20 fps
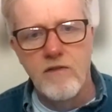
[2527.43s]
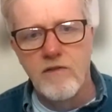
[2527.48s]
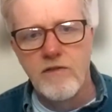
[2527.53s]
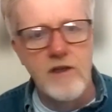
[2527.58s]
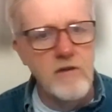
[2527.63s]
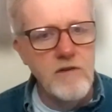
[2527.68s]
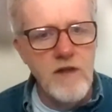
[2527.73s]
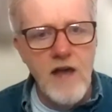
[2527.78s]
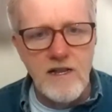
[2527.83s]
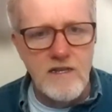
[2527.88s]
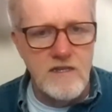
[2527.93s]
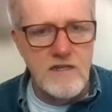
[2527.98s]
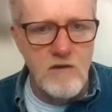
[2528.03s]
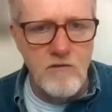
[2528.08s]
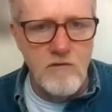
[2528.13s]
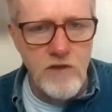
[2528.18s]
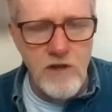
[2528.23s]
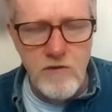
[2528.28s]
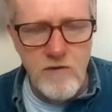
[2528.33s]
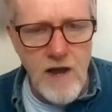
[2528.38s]
they're not
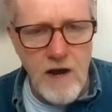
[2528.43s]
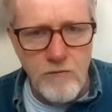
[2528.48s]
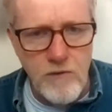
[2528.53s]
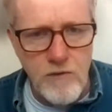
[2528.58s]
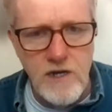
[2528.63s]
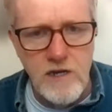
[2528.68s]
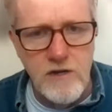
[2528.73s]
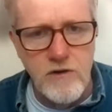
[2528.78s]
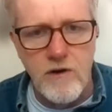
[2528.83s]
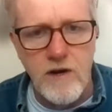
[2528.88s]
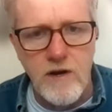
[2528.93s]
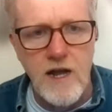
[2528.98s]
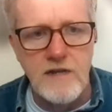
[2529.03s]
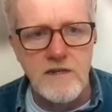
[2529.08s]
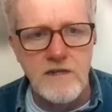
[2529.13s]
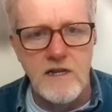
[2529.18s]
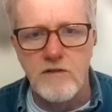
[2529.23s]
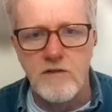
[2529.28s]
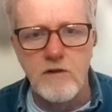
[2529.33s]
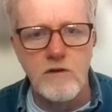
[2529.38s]
they're not reading your
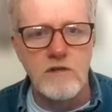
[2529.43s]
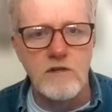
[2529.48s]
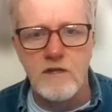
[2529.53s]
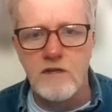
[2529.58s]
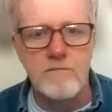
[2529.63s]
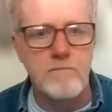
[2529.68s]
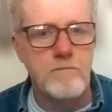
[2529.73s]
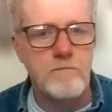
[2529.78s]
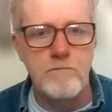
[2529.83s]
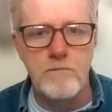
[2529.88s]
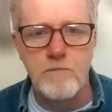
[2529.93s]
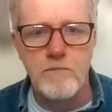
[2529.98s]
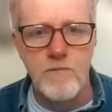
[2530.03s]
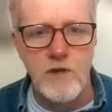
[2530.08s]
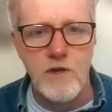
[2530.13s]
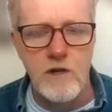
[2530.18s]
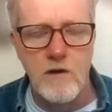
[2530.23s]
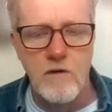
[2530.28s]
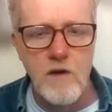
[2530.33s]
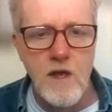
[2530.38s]
content they're just
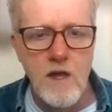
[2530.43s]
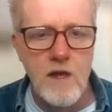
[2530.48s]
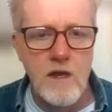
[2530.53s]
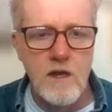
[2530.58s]
you know